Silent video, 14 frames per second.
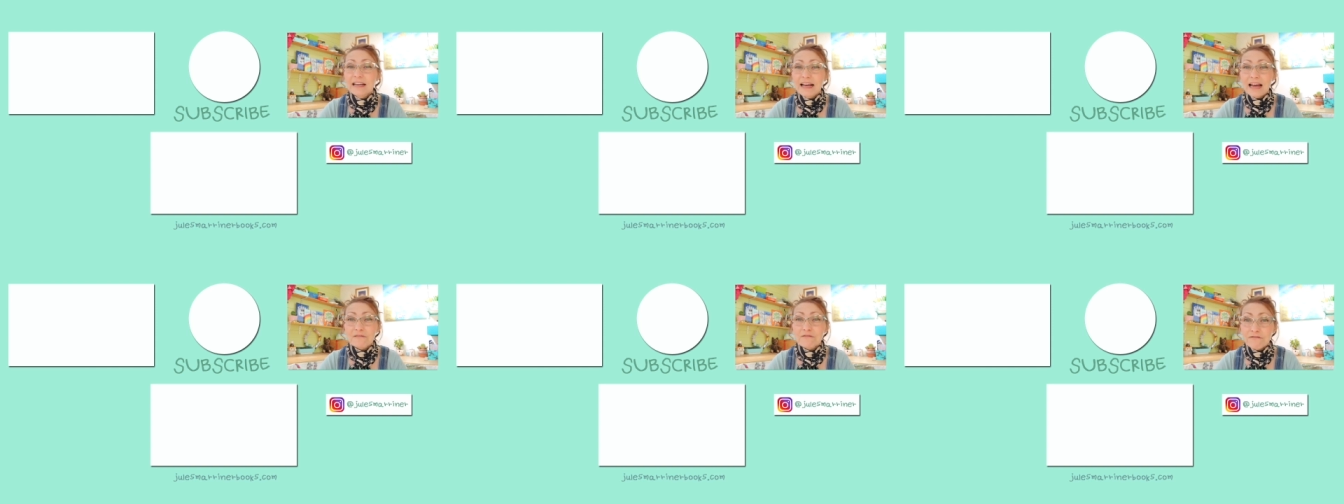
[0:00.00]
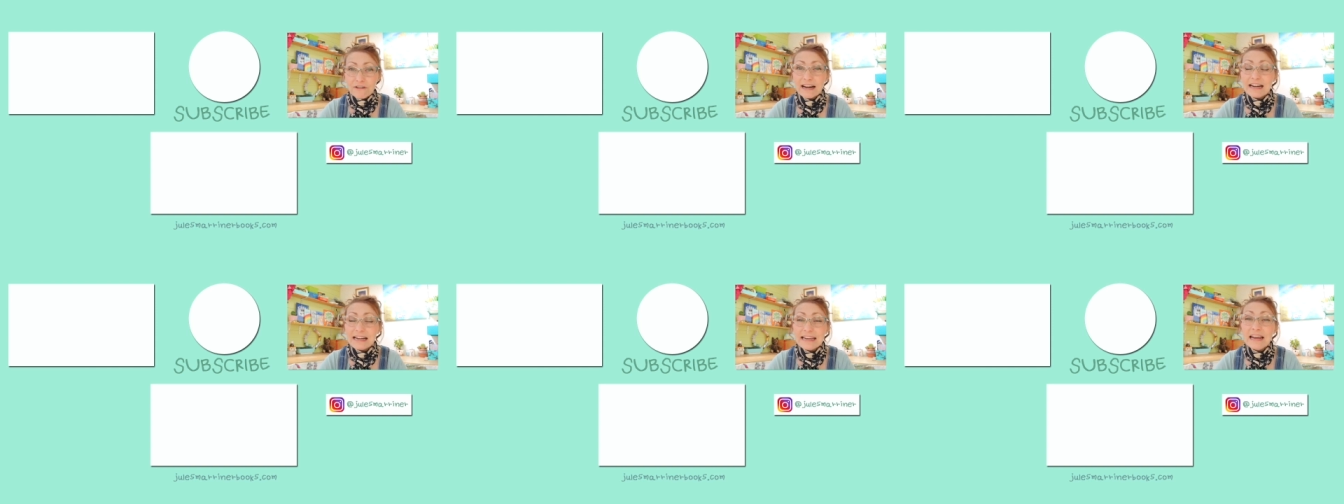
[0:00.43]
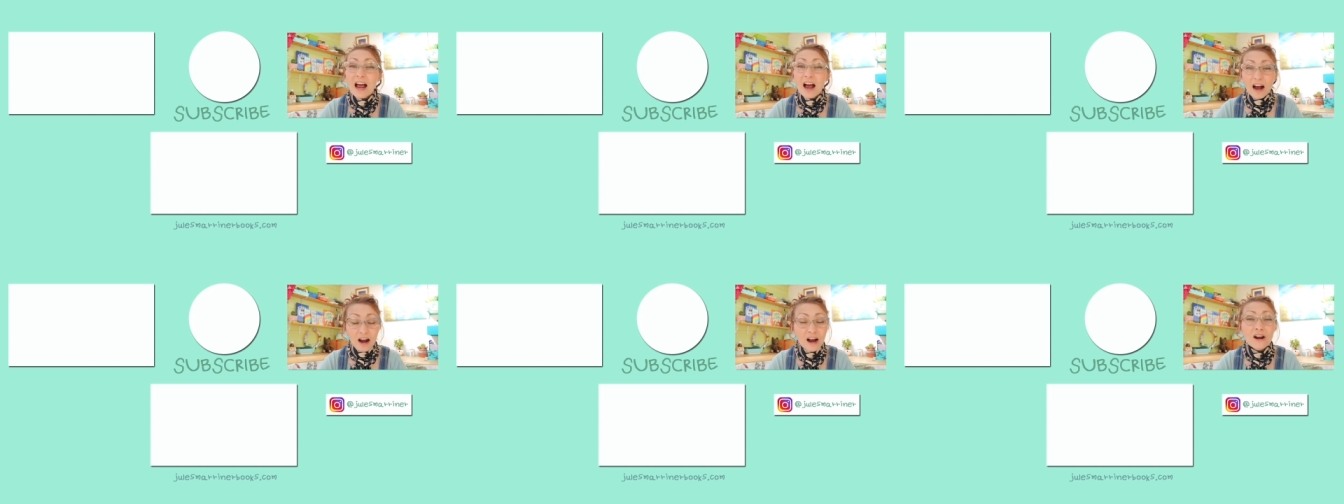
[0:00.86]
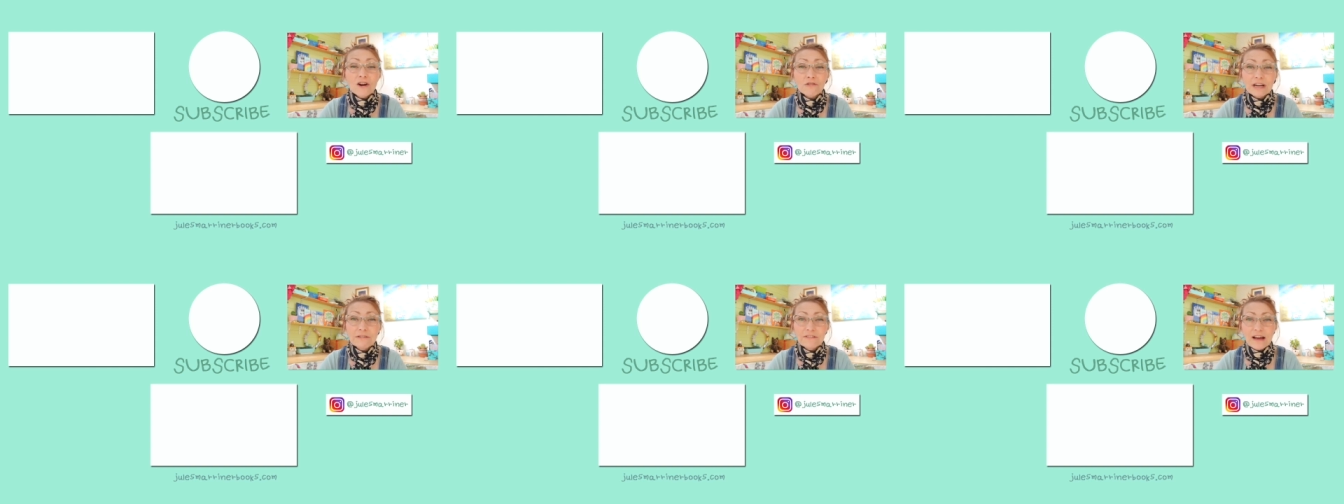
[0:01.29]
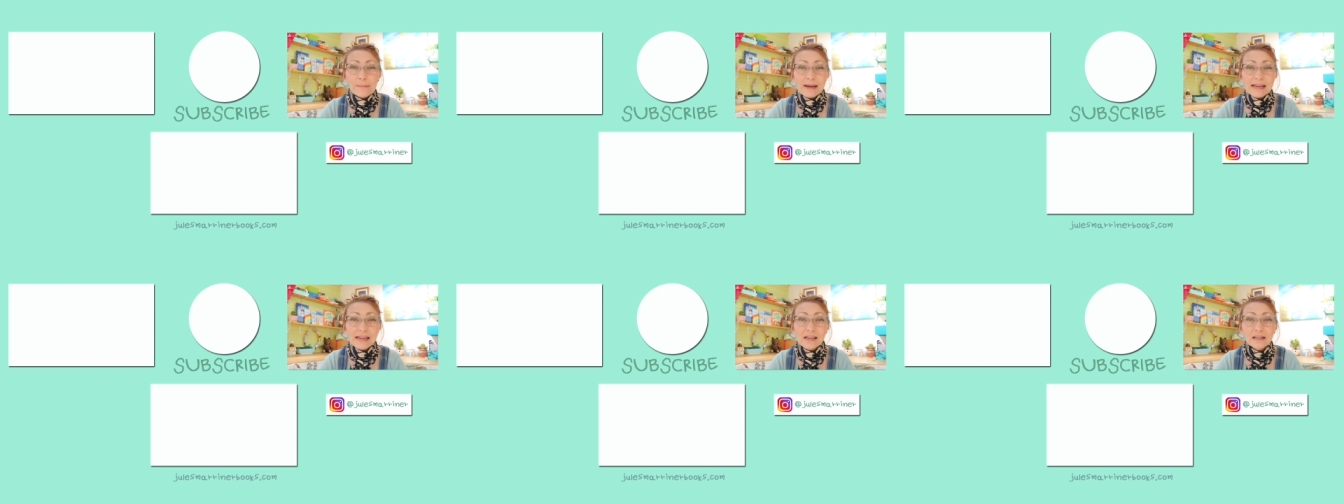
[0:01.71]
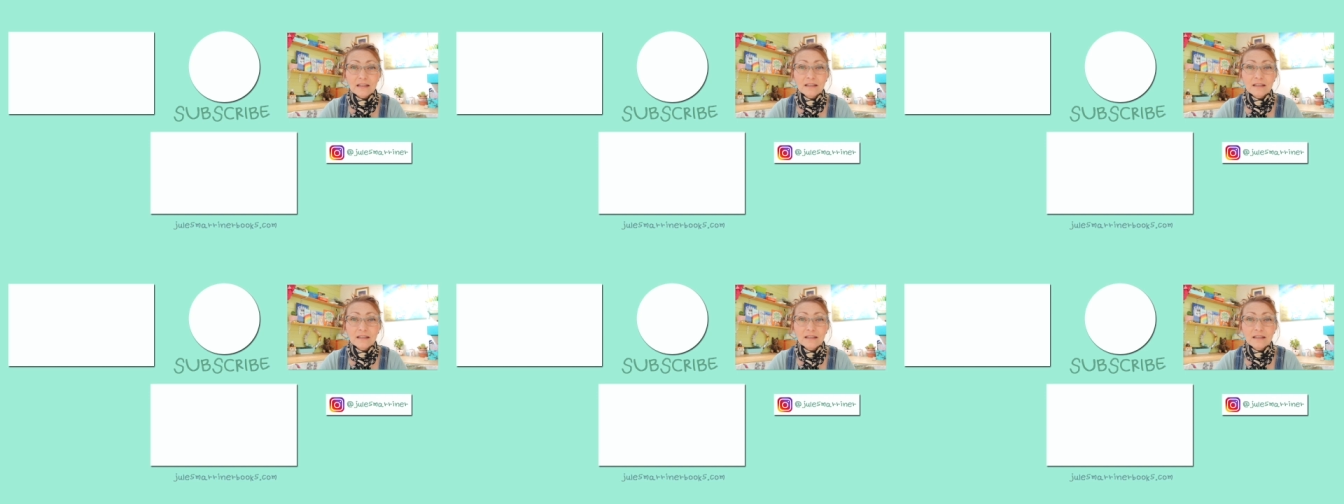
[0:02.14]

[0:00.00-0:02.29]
and frankly hungry family.